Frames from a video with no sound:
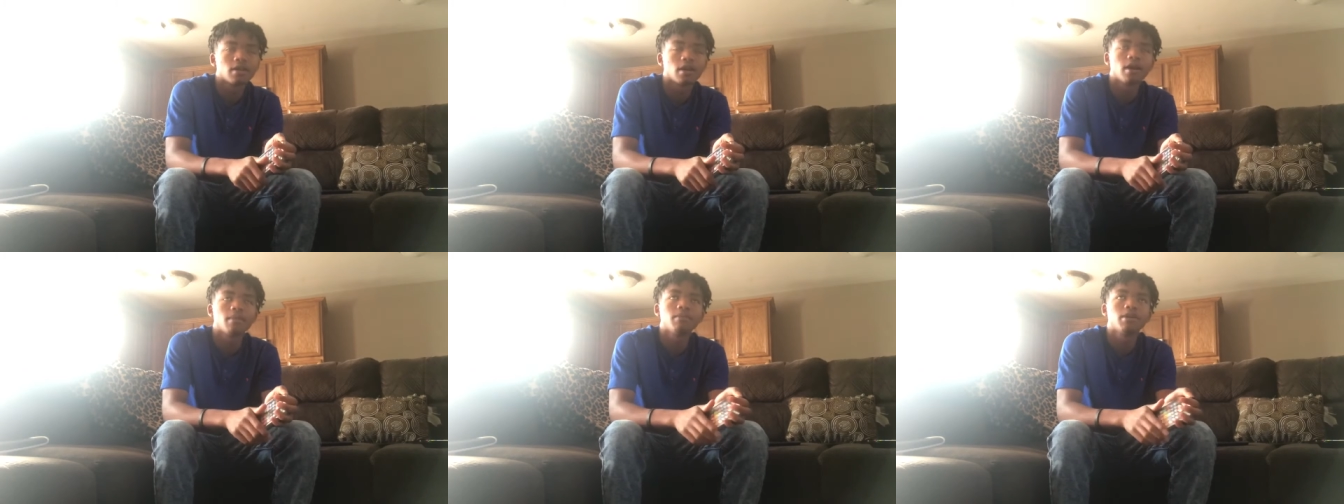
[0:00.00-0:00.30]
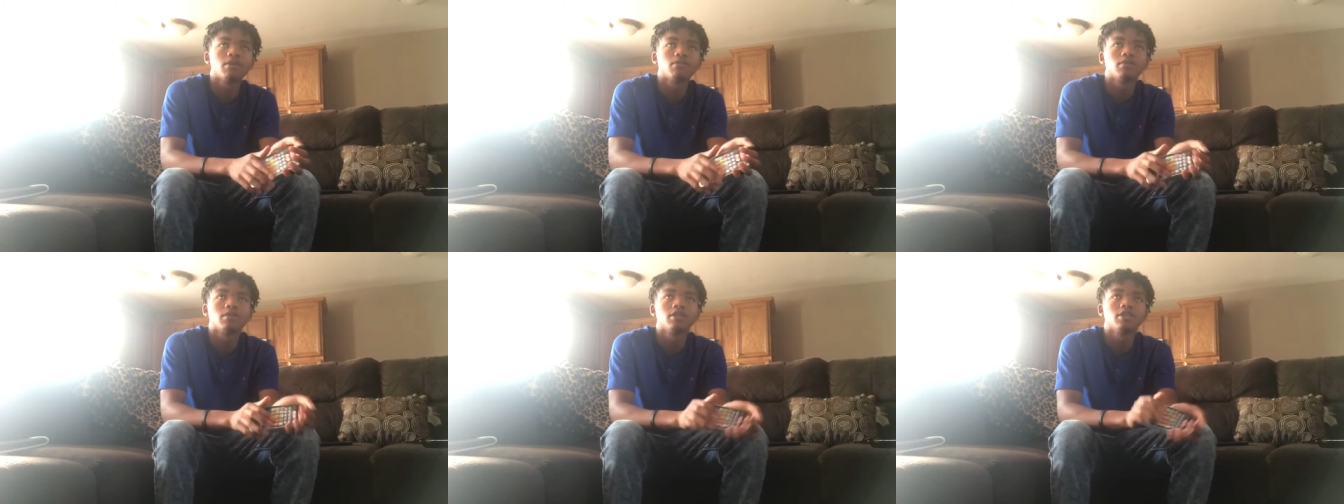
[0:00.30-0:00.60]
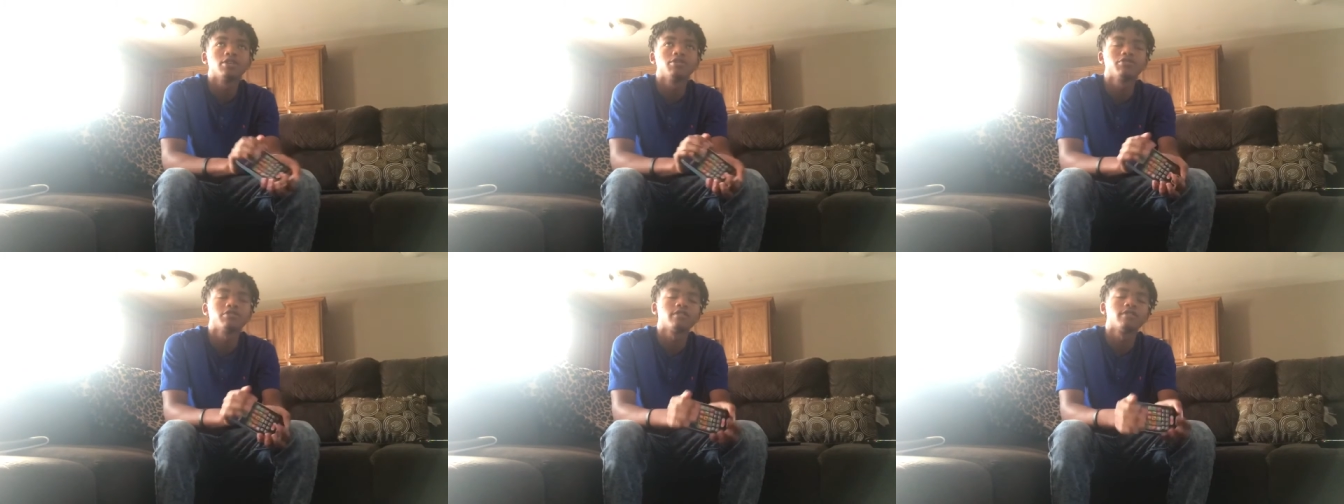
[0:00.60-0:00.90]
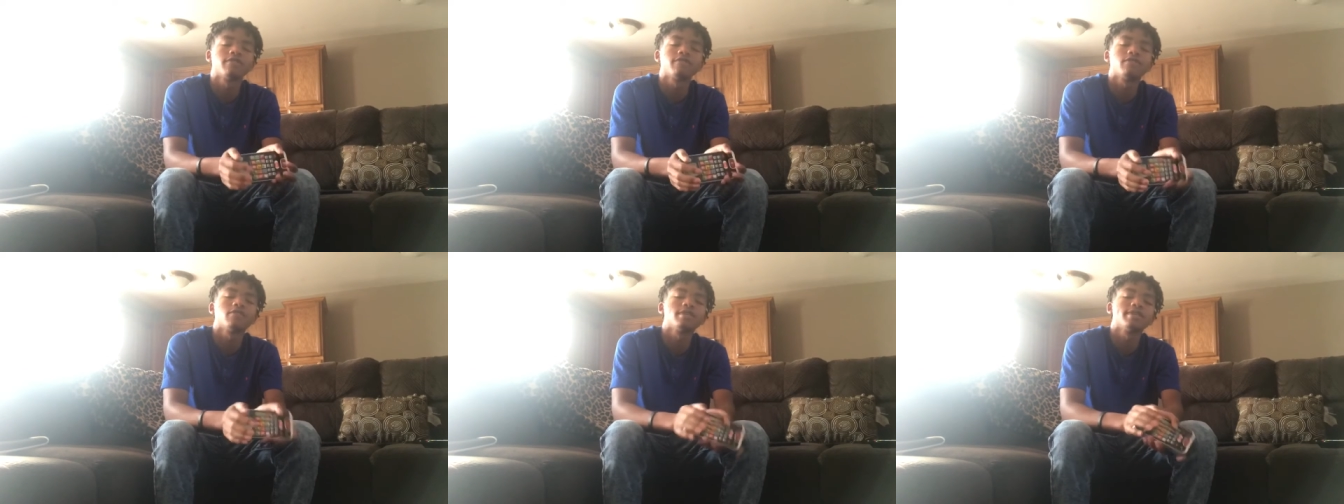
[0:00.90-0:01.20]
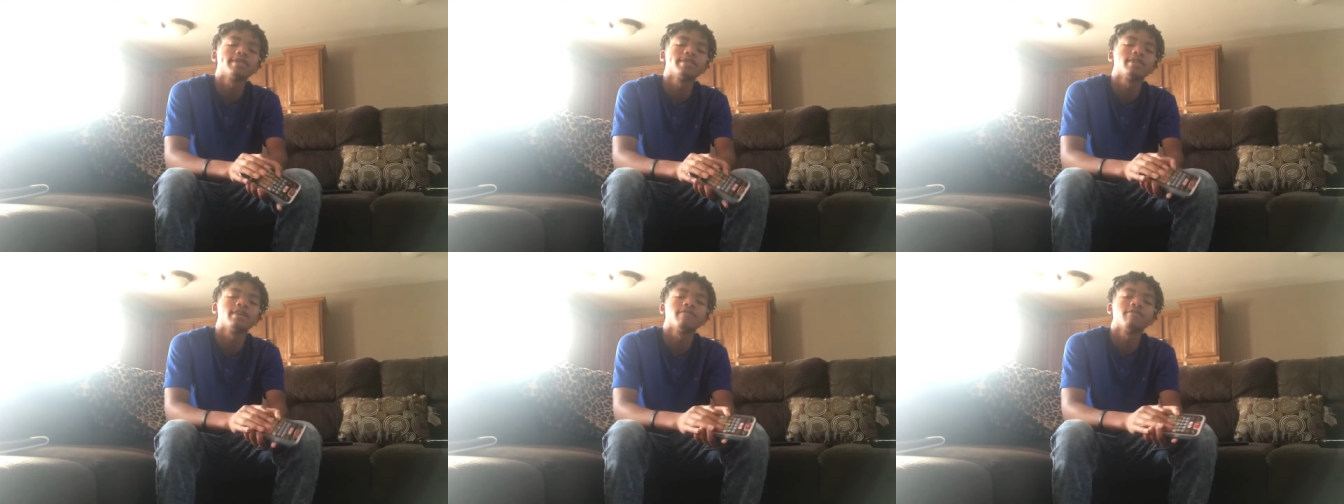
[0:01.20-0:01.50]
I'm at
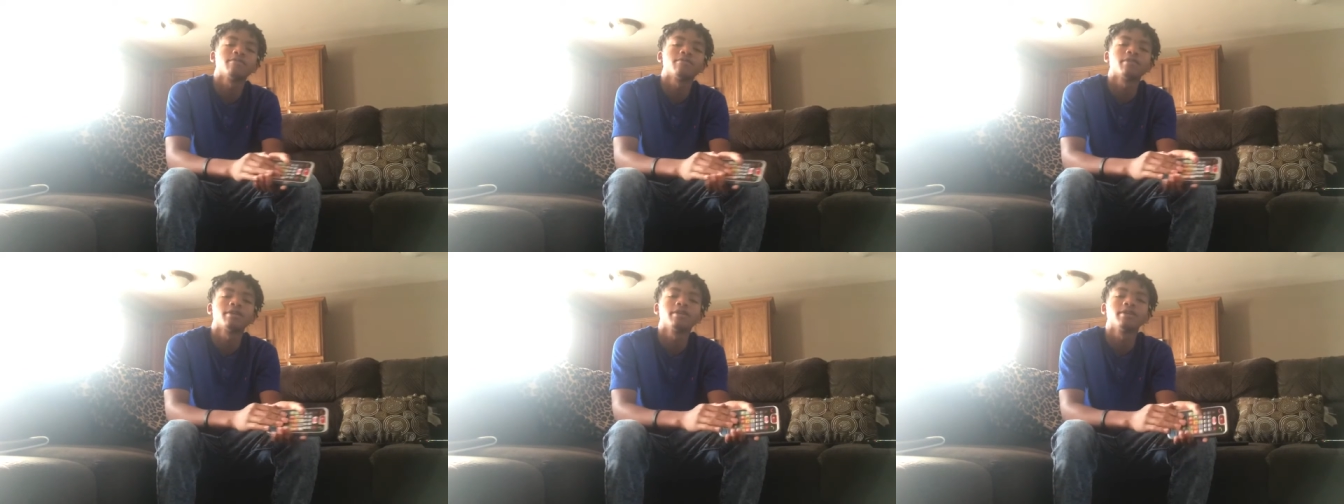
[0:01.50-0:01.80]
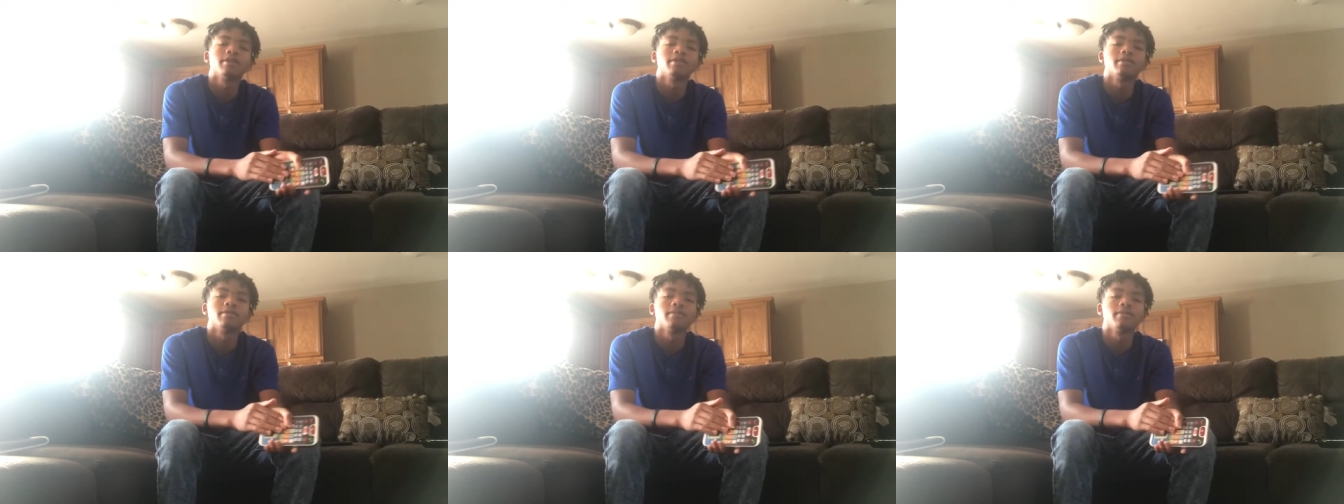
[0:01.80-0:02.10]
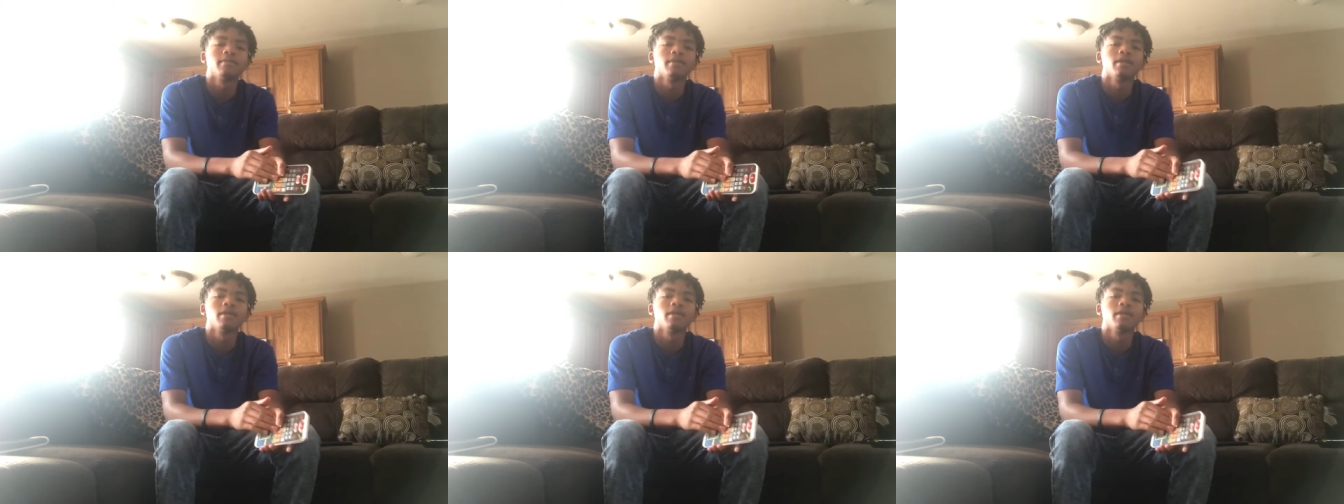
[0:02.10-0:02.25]
147 right now.